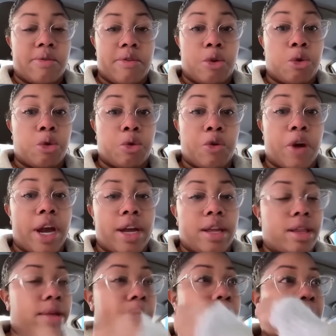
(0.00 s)

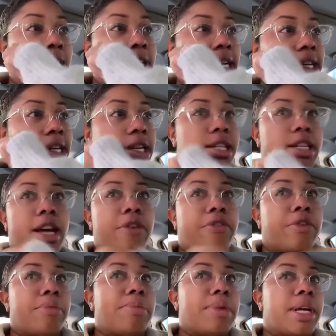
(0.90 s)
great, the best that it's
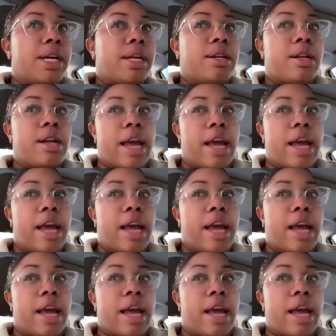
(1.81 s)
ever been.